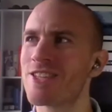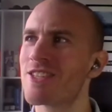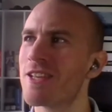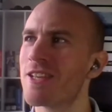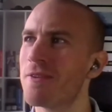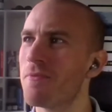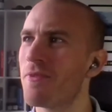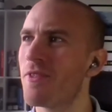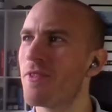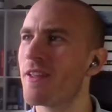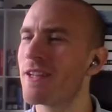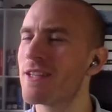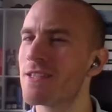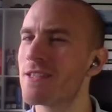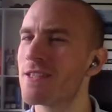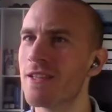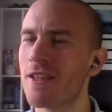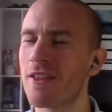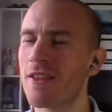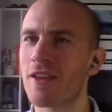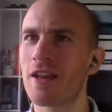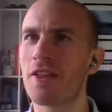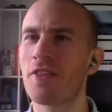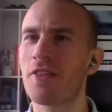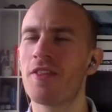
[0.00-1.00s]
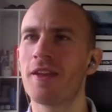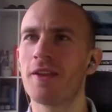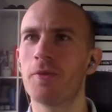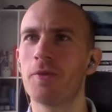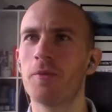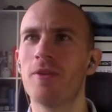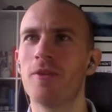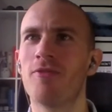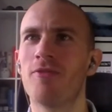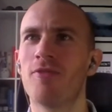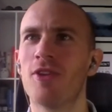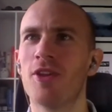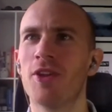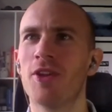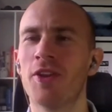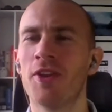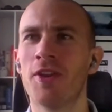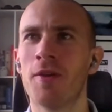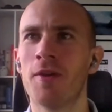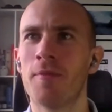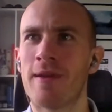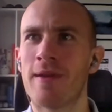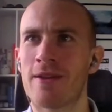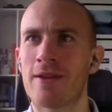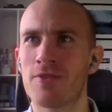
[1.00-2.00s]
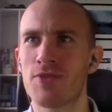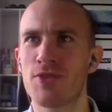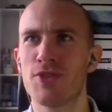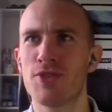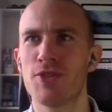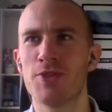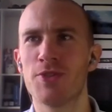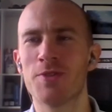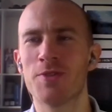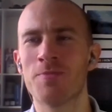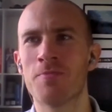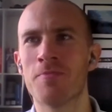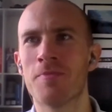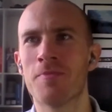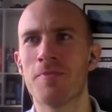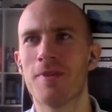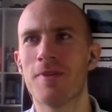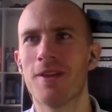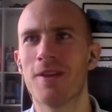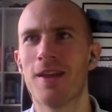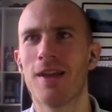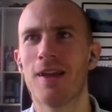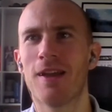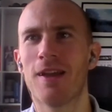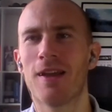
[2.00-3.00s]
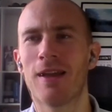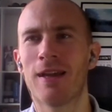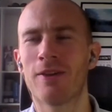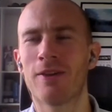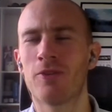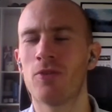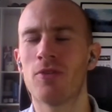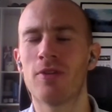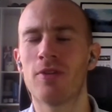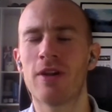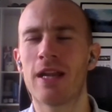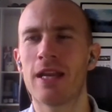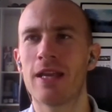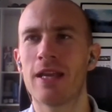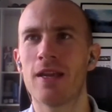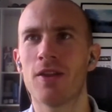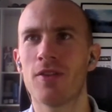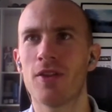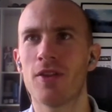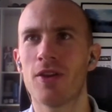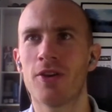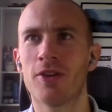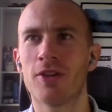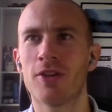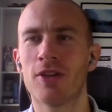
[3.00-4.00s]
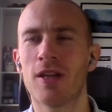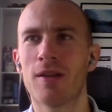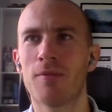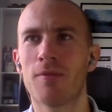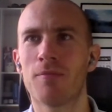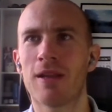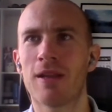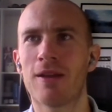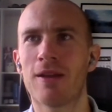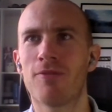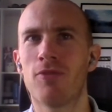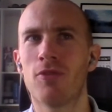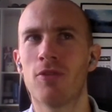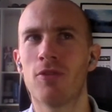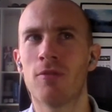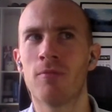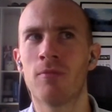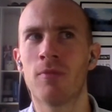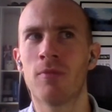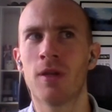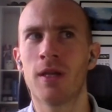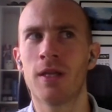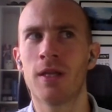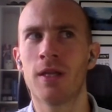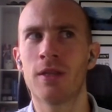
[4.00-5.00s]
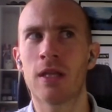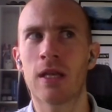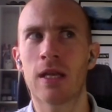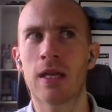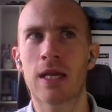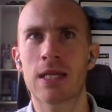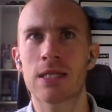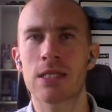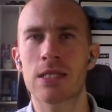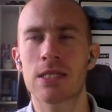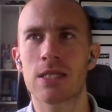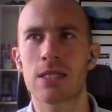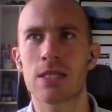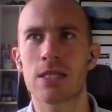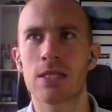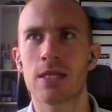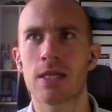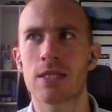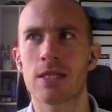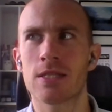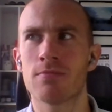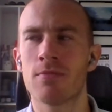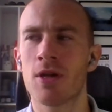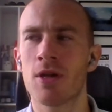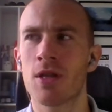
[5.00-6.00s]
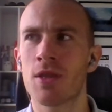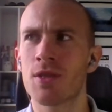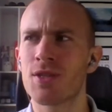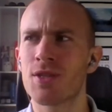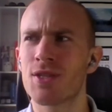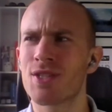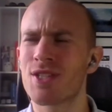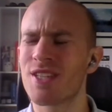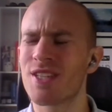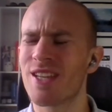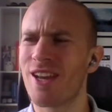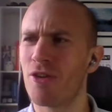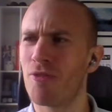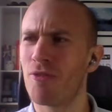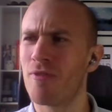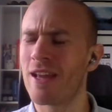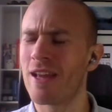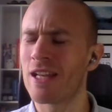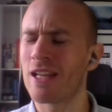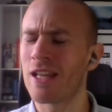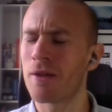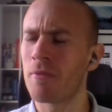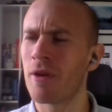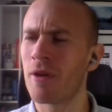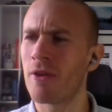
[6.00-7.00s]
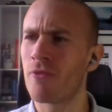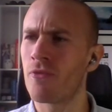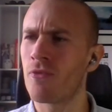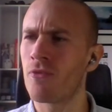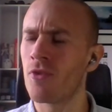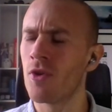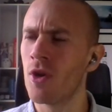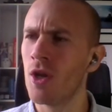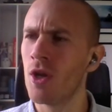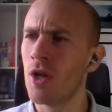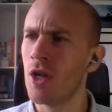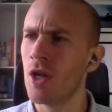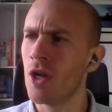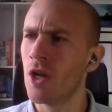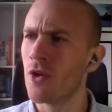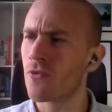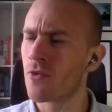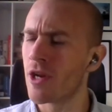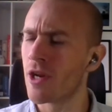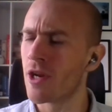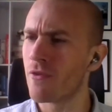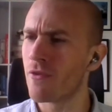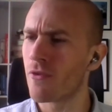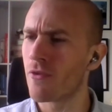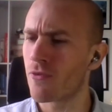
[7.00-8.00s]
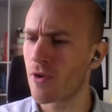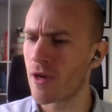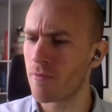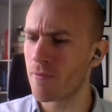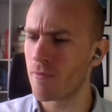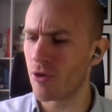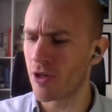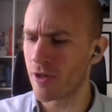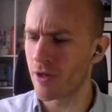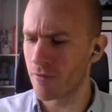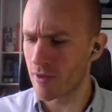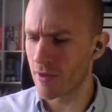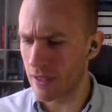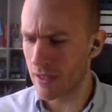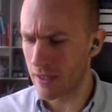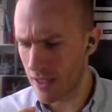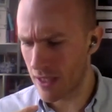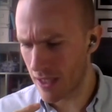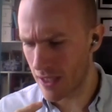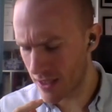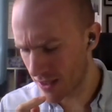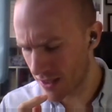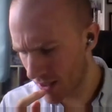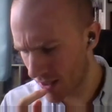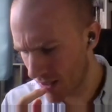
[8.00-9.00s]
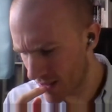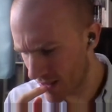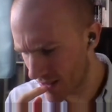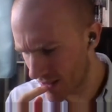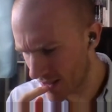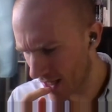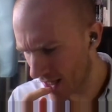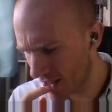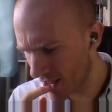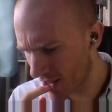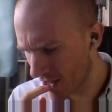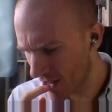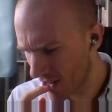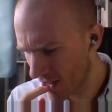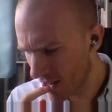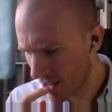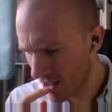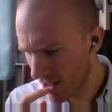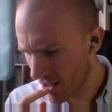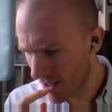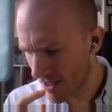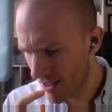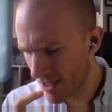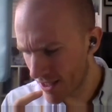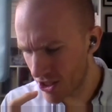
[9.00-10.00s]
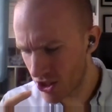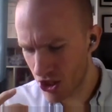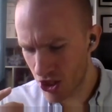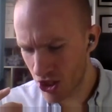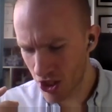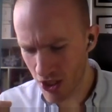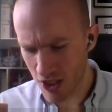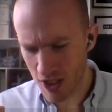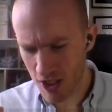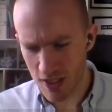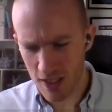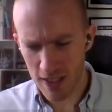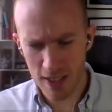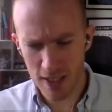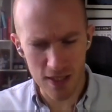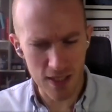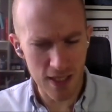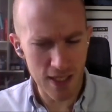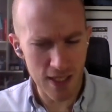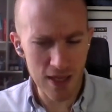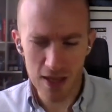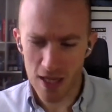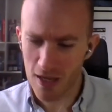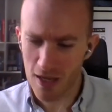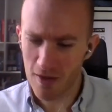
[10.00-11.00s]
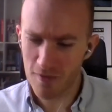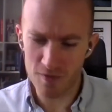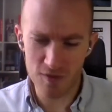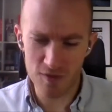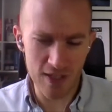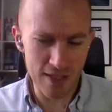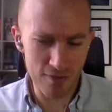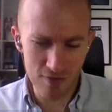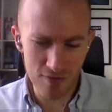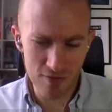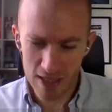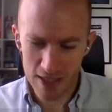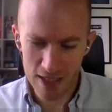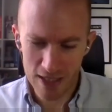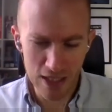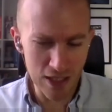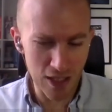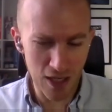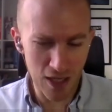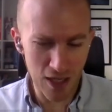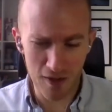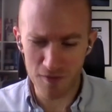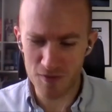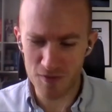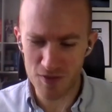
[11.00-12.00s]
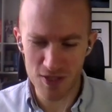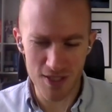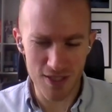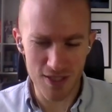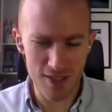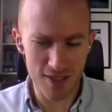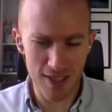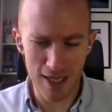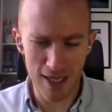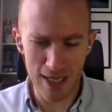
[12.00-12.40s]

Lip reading: something, isn't there, that I think we've learned about Zoom or any other online platform in the last 6 months around, like my friend of a friend put it really nicely. He said he really loves